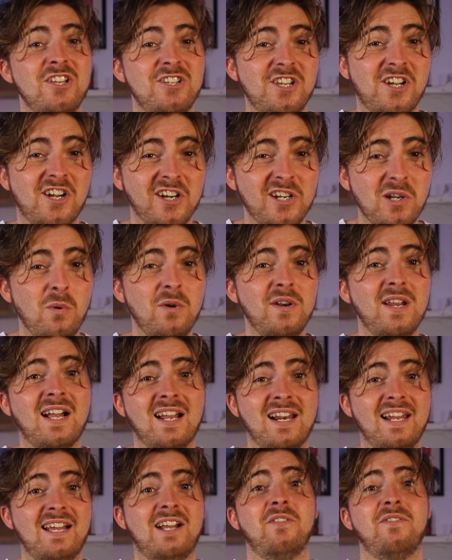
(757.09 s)
you're gonna wanna
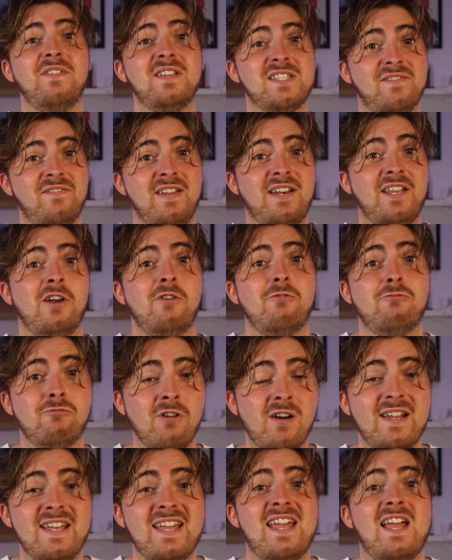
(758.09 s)
click on this video
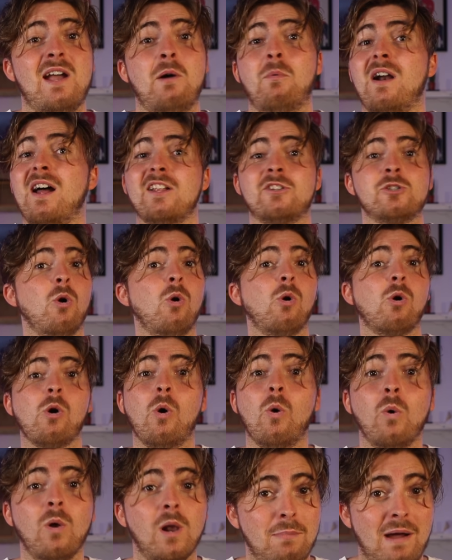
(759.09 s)
right here where I talk
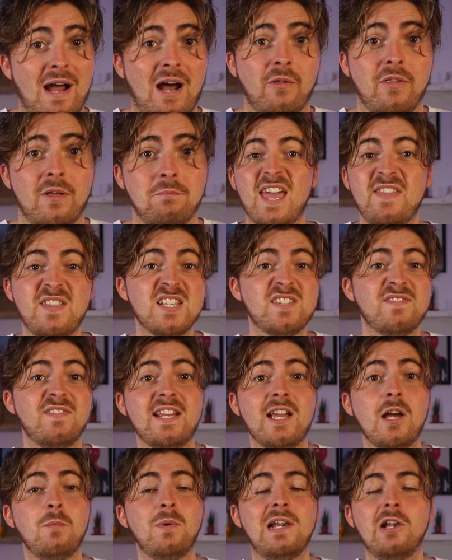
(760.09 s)
all about them. In this
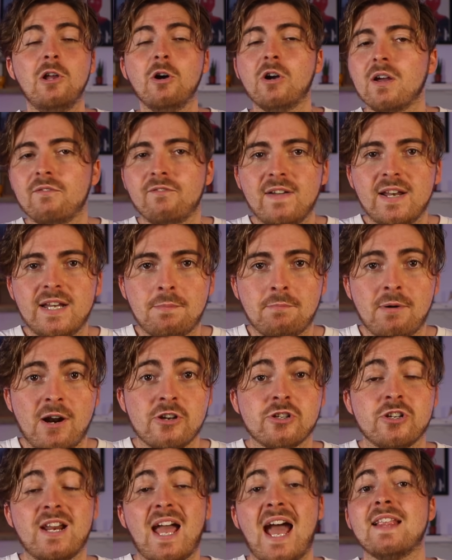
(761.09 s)
video, we look at fin
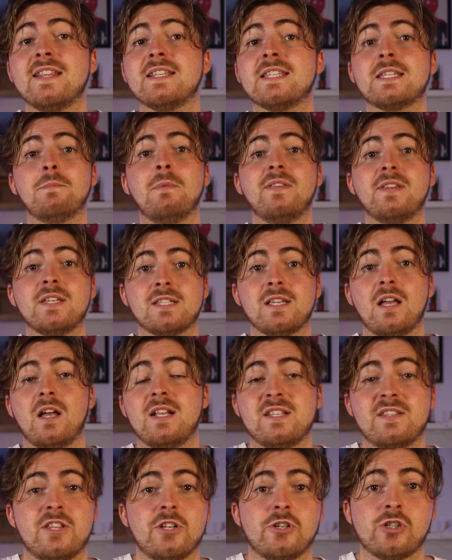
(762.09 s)
depression and some other
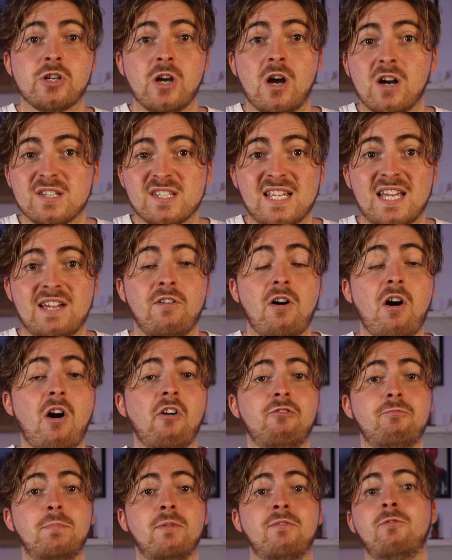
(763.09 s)
signs that sharks give
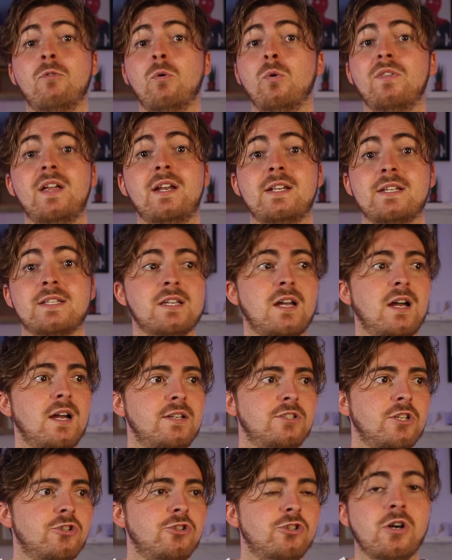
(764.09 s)
off before they
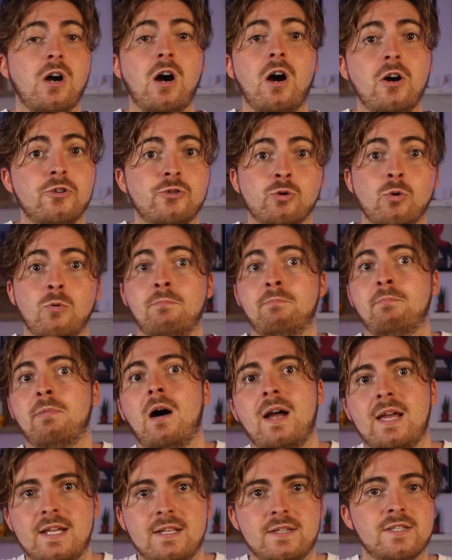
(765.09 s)
decide to charge or
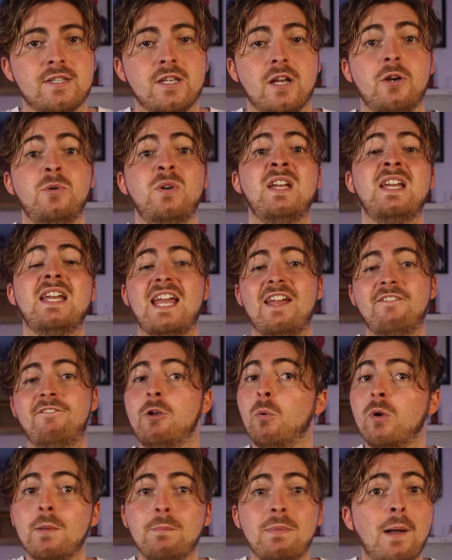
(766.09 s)
bite. So if you
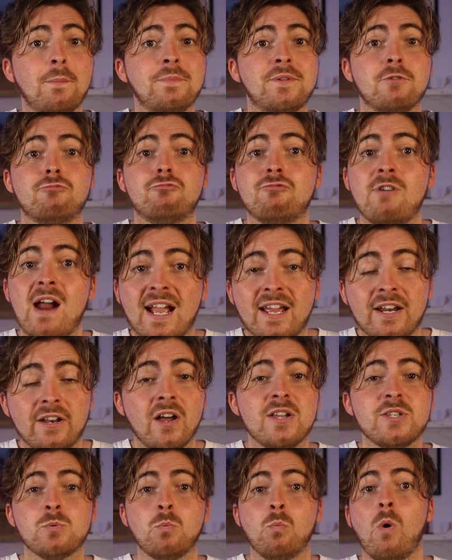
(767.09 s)
want to be able to
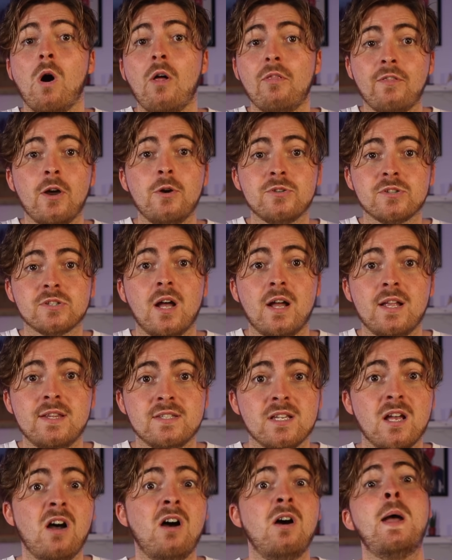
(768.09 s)
recognize what those
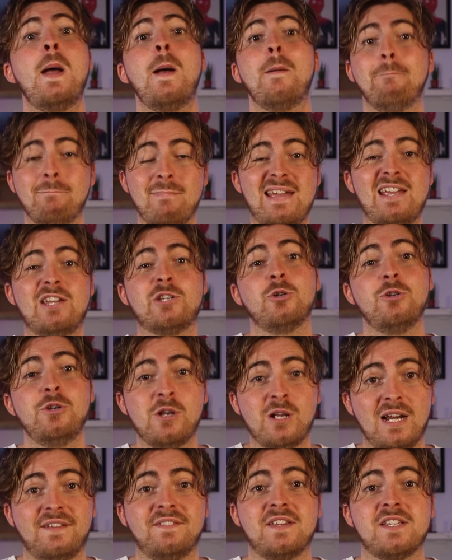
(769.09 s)
signs are, make sure you
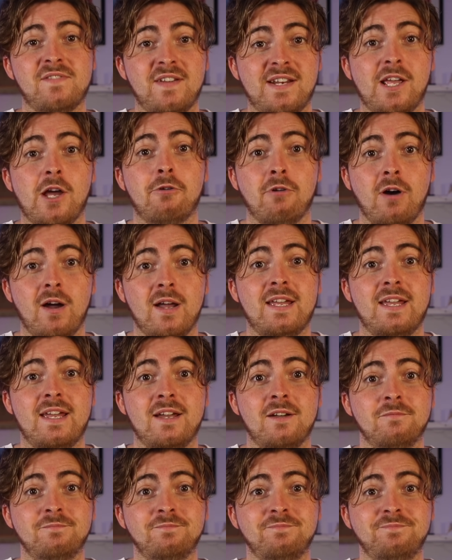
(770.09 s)
click this video right here.